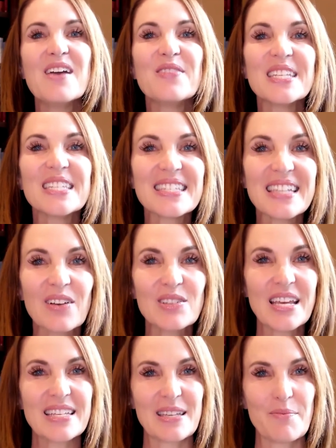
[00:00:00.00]
If it
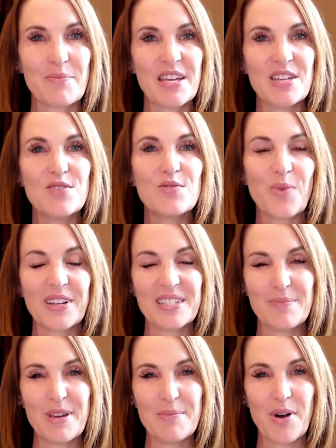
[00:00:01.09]
sounds like something you'd want
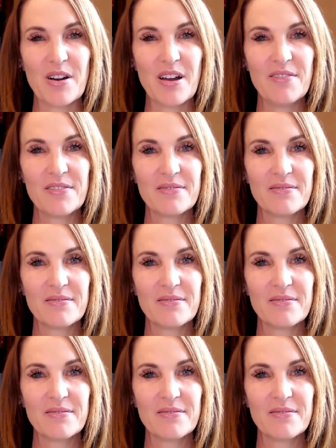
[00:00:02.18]
to be a part of,